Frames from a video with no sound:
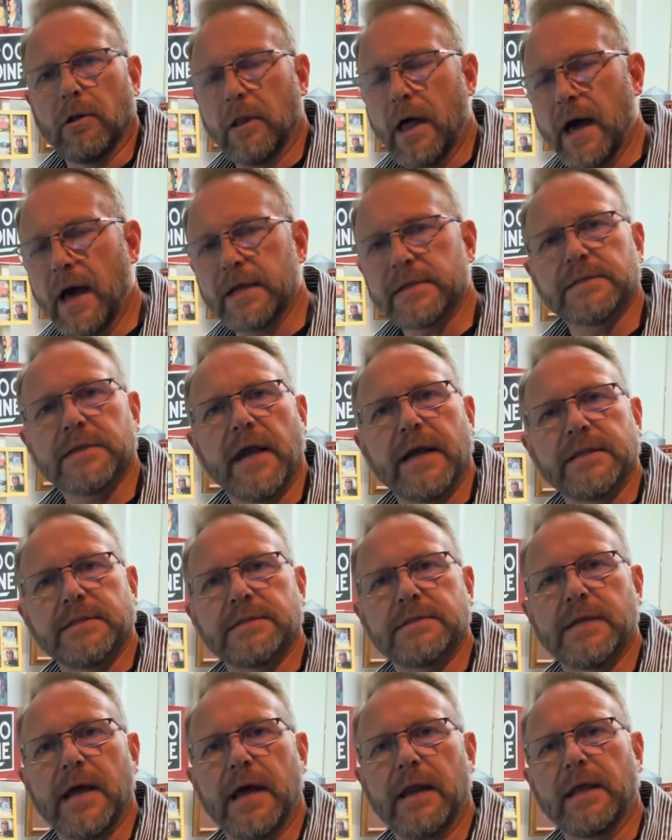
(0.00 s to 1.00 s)
lot of
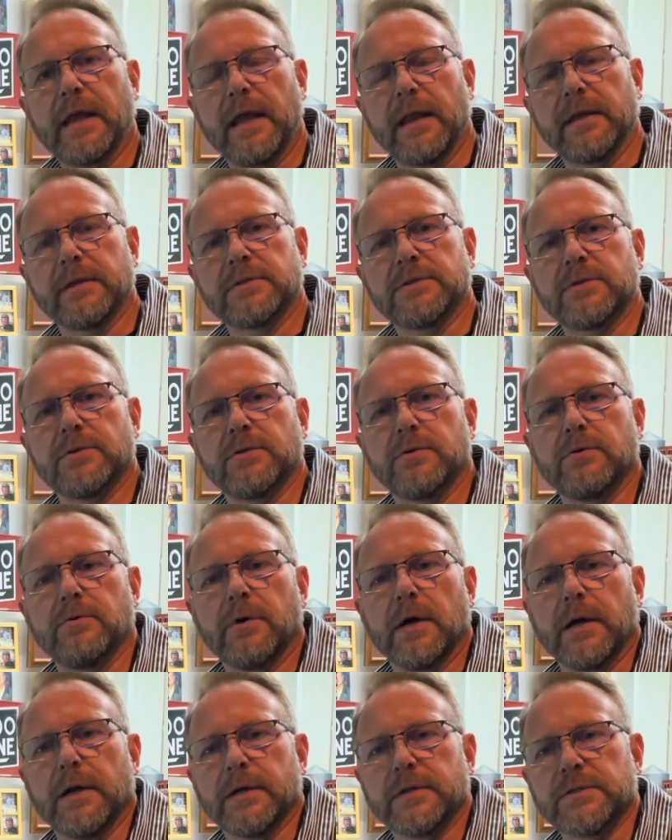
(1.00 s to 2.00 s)
sites dedicated
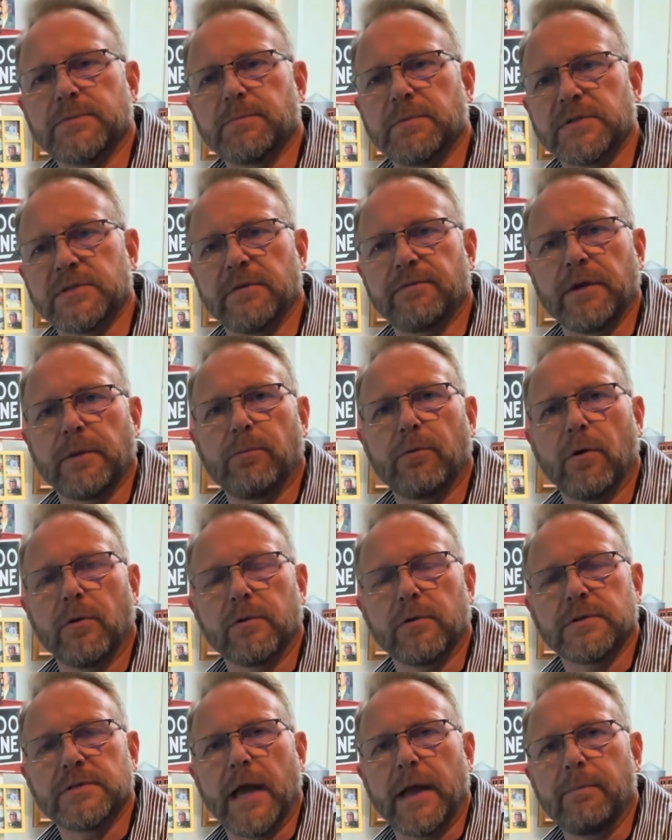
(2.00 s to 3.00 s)
to specific
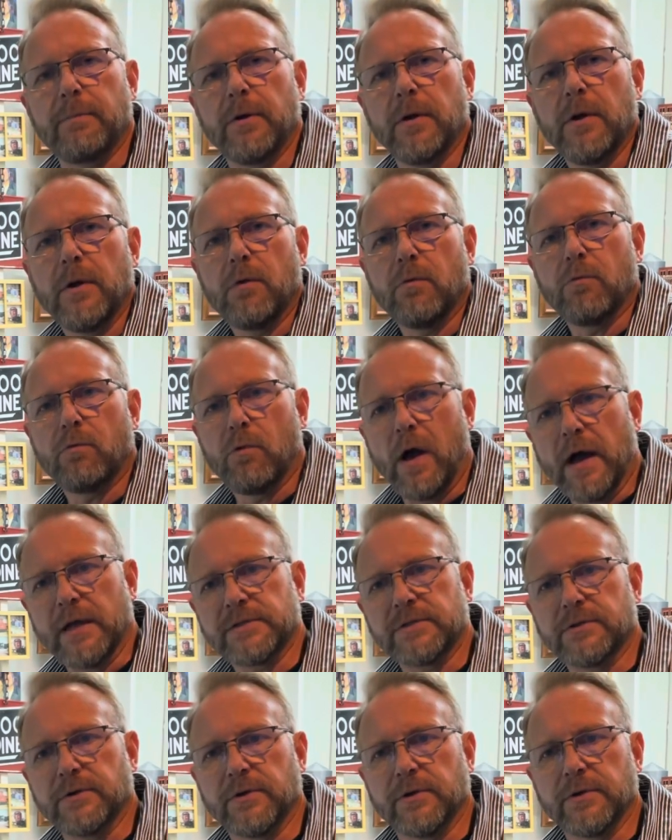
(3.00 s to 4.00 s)
prototype
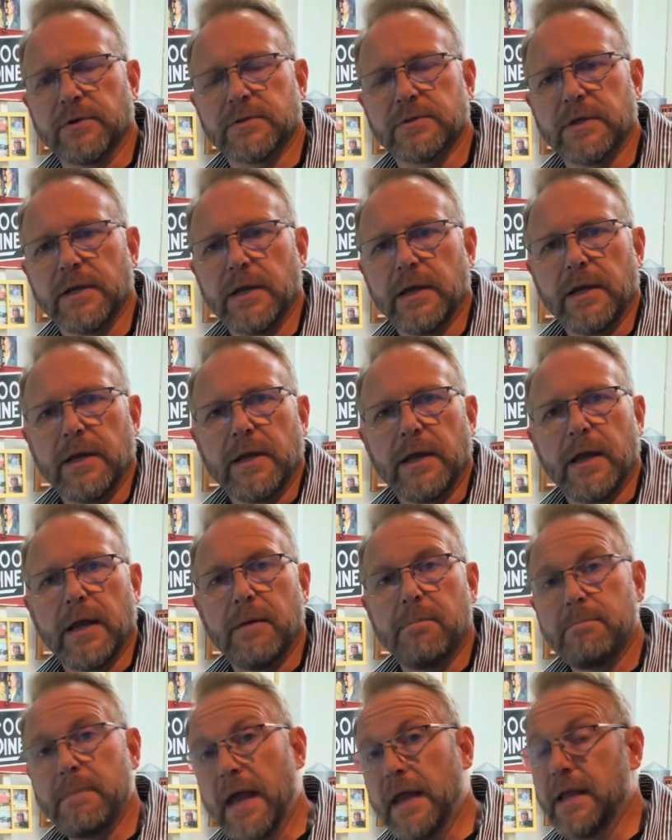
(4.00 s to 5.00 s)
rosters,
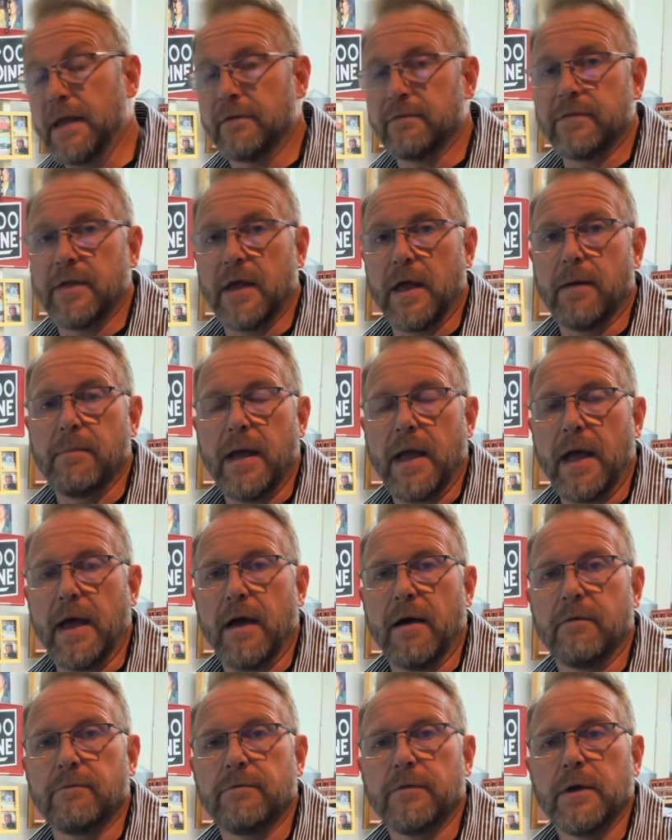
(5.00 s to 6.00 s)
and many of them
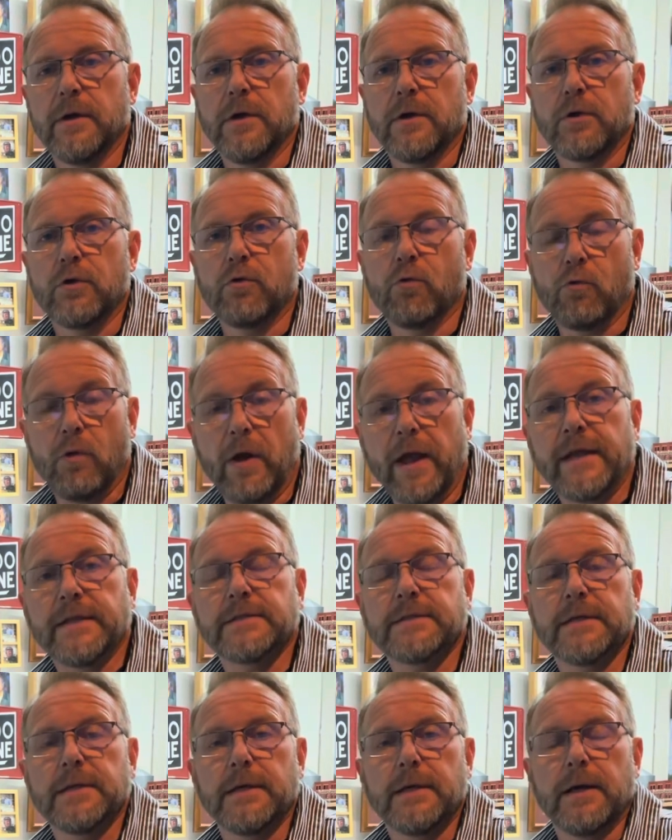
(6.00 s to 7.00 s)
have
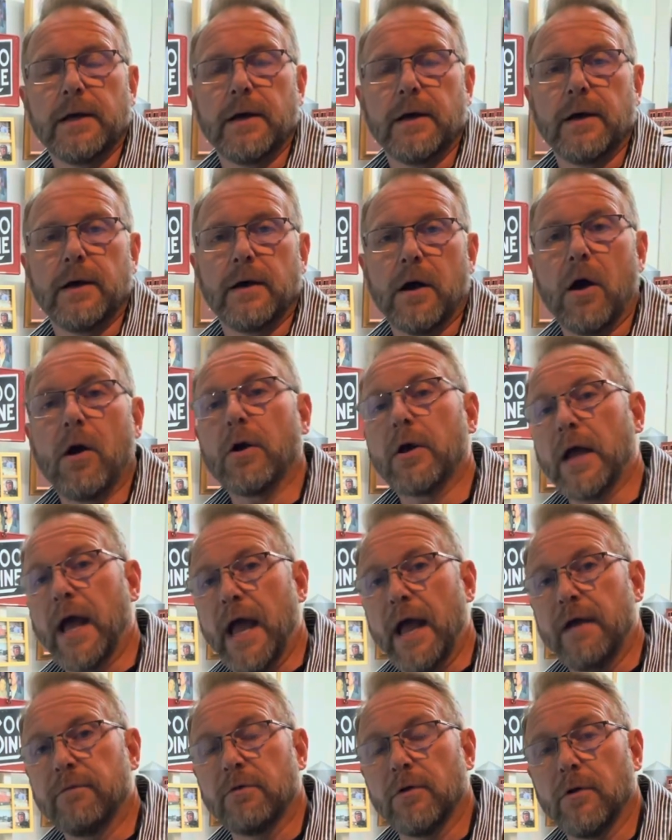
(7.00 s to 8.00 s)
great
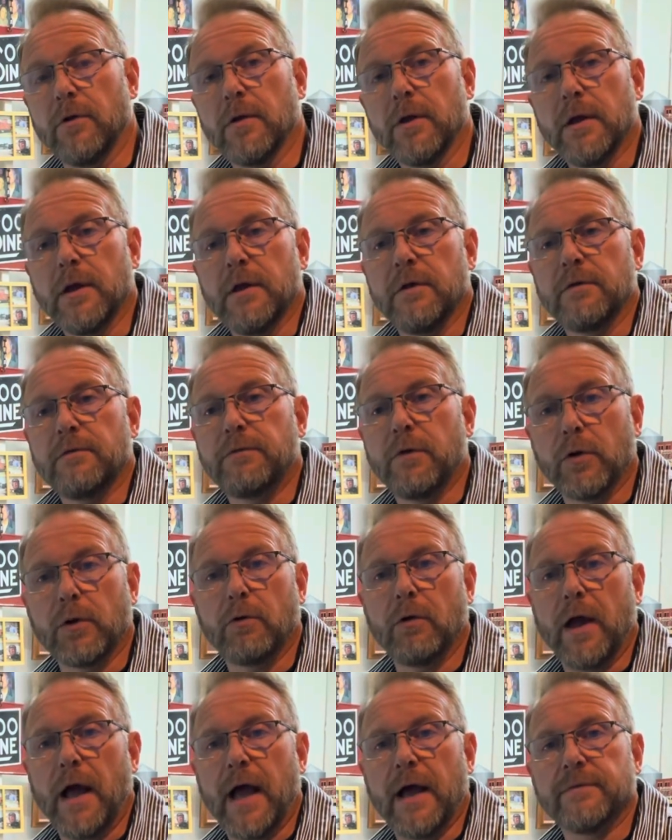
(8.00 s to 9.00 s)
archival
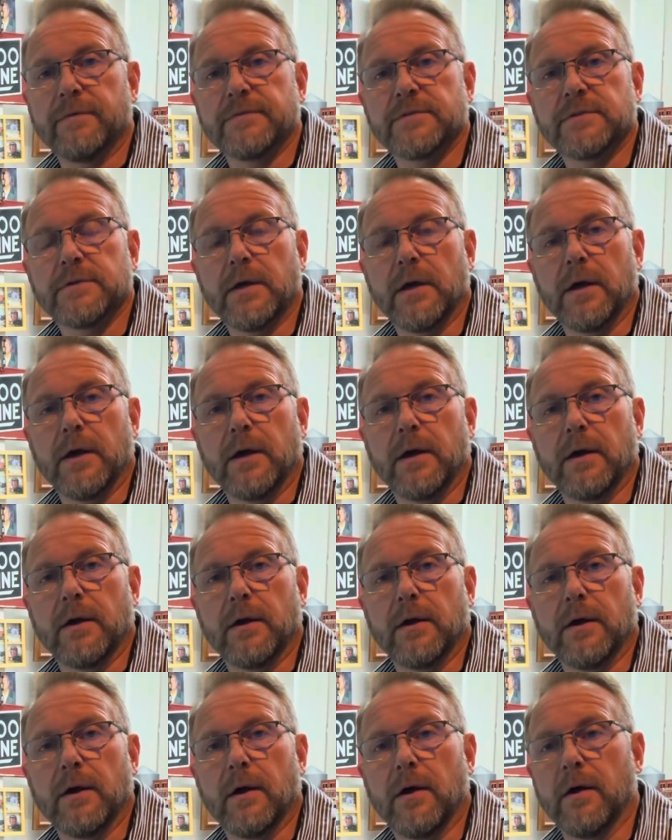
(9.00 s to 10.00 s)
photographs
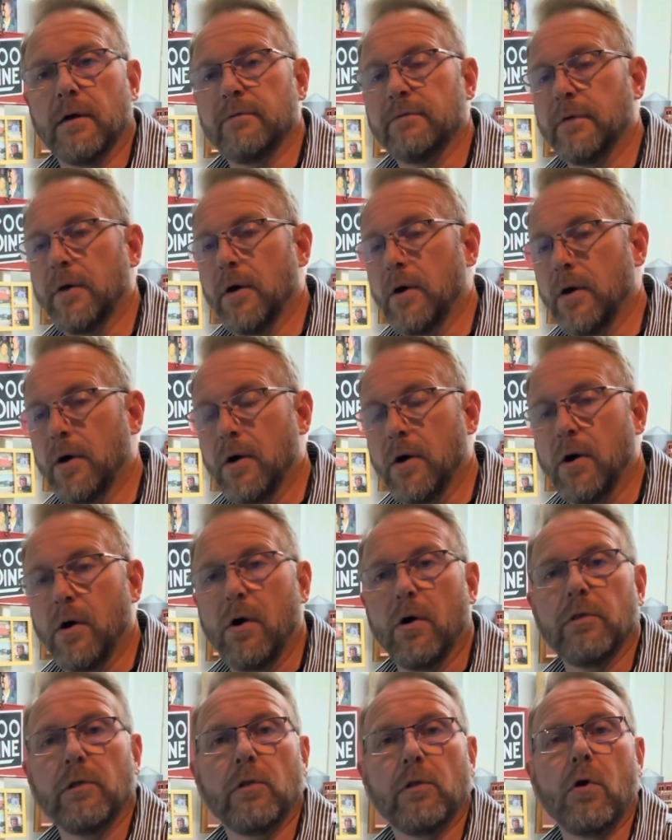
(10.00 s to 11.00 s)
of
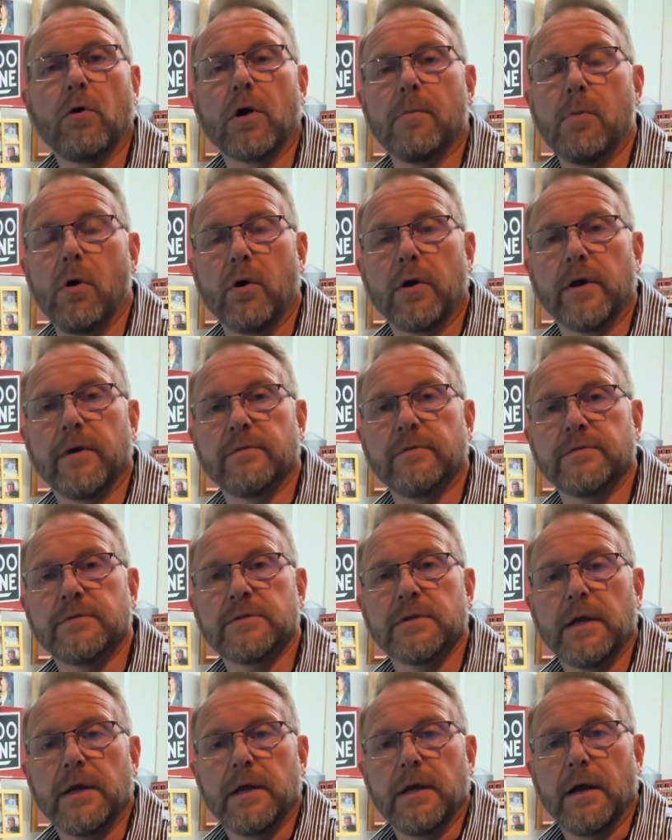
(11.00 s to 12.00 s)
all the
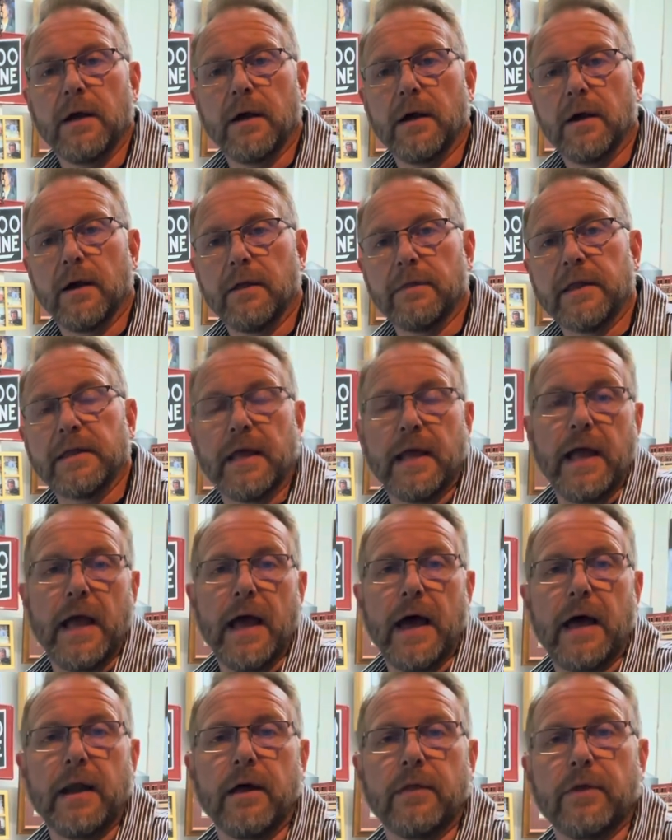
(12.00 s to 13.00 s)
locomotives that they
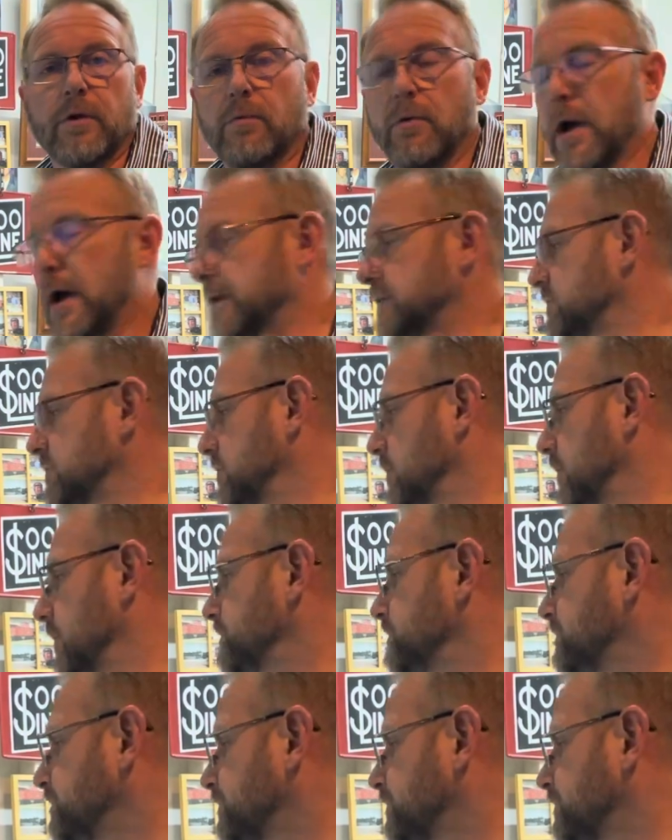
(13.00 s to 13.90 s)
had on their roster.